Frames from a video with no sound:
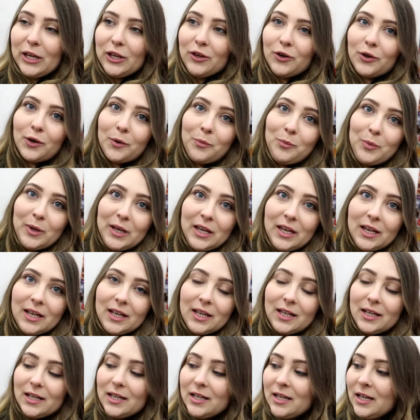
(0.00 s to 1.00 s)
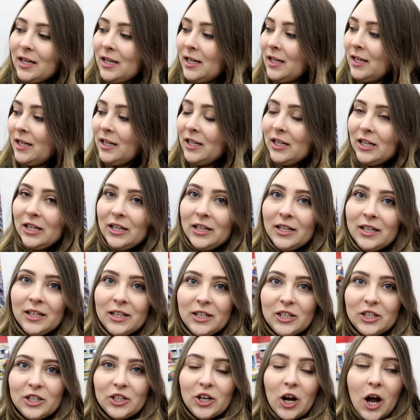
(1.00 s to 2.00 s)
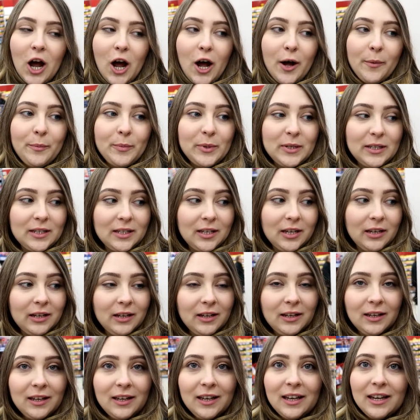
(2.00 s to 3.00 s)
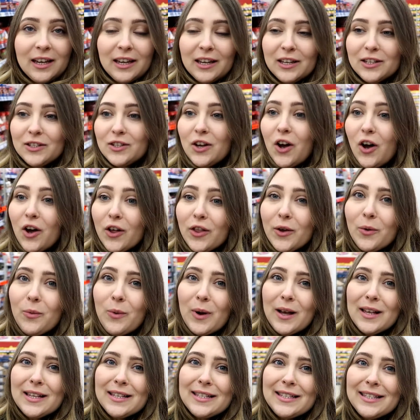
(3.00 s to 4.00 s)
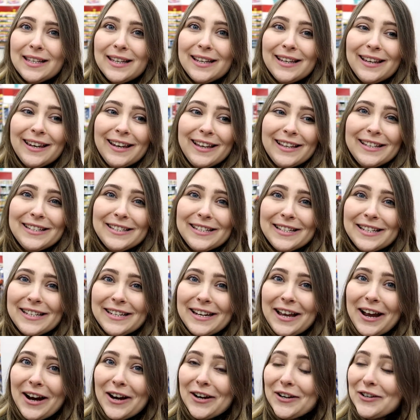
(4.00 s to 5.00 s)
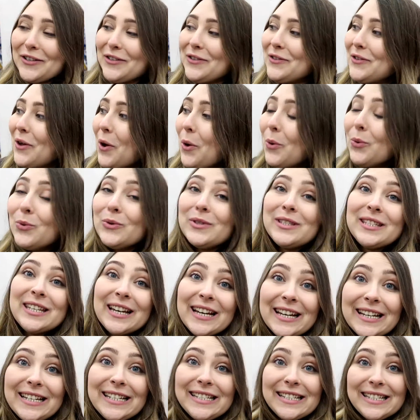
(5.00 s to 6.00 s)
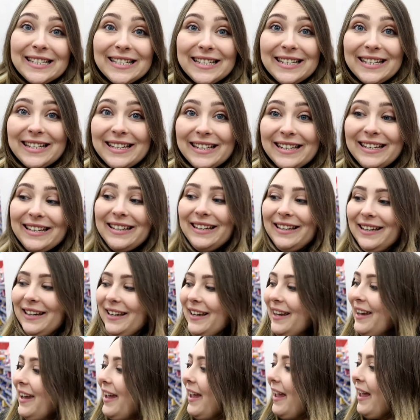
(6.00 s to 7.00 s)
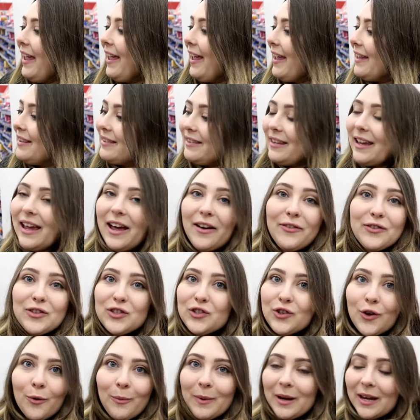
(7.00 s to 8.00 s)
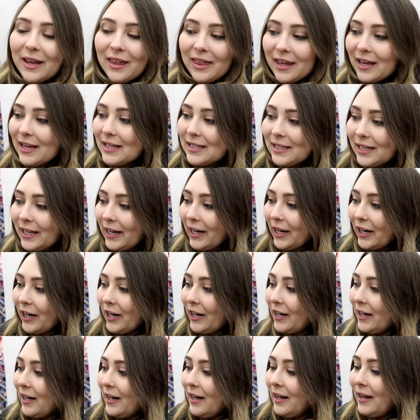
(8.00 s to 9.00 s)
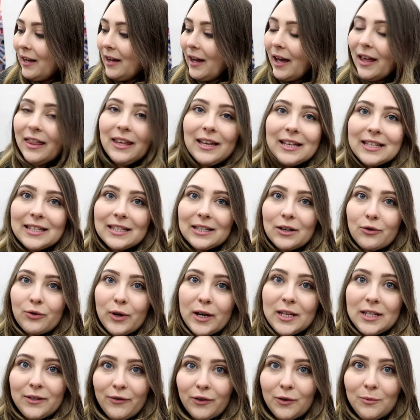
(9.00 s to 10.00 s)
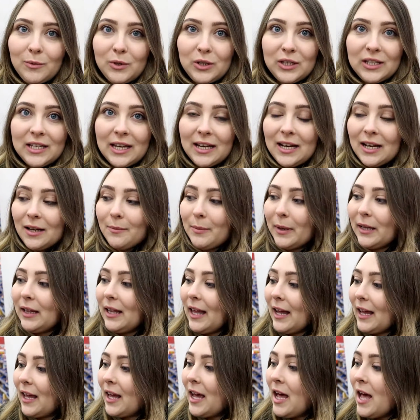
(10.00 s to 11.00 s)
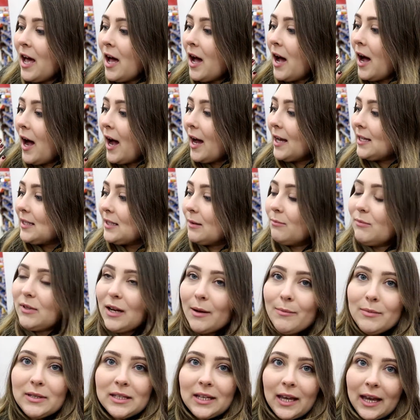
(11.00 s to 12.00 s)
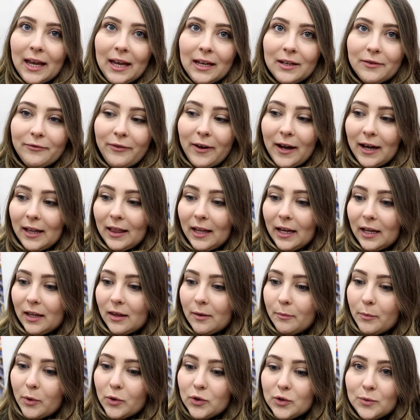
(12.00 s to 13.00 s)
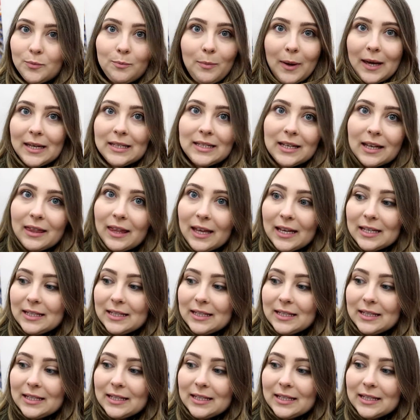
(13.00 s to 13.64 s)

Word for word: big European shops, because all the ones in London are so tiny, and they have so many things here. I think it's crazy for me to say that, but like I sometimes can't find like the most basic